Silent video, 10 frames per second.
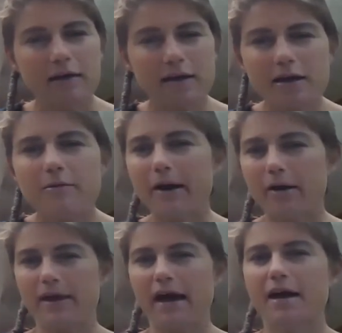Think about
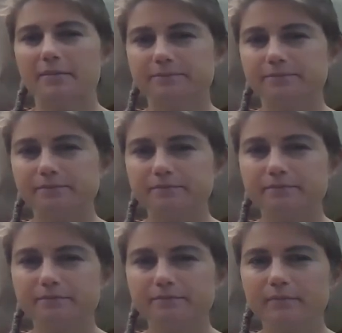that.
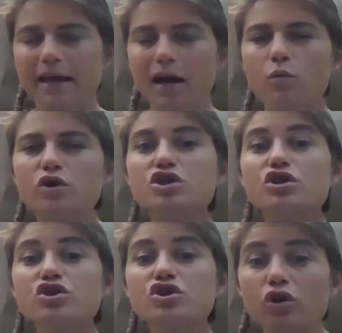And I want you
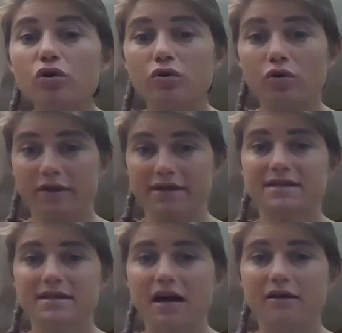to journal this
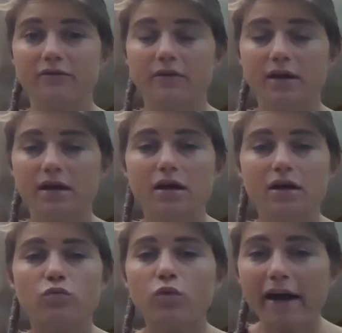stuff.
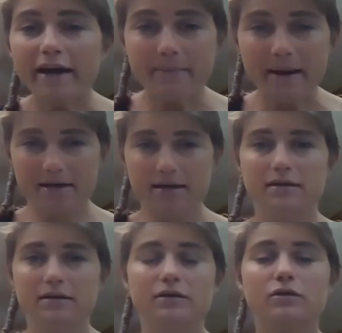Write about it.
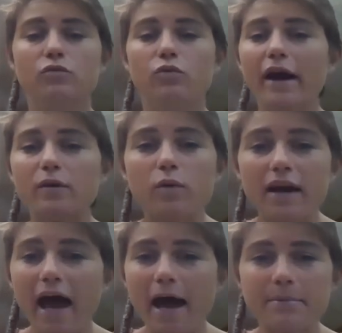Write what
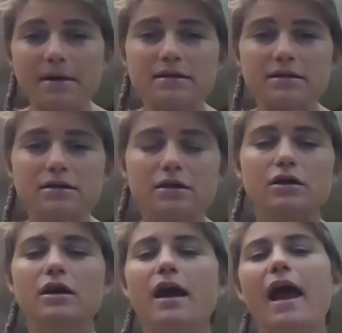happened
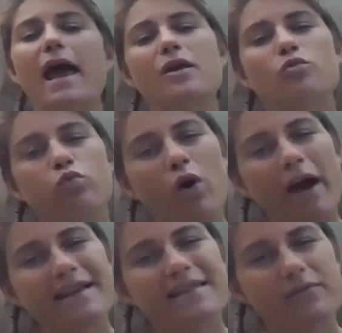and
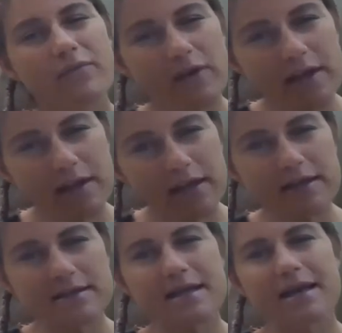write the
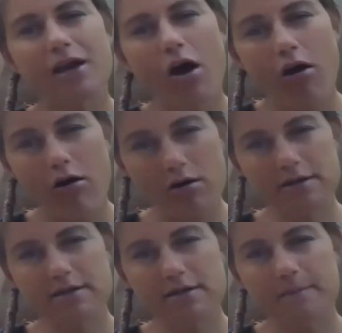feelings that it
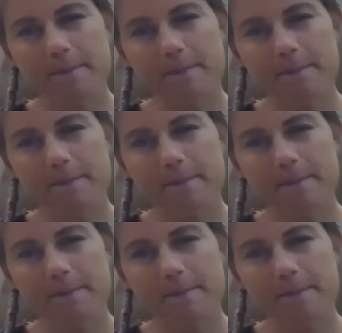caused.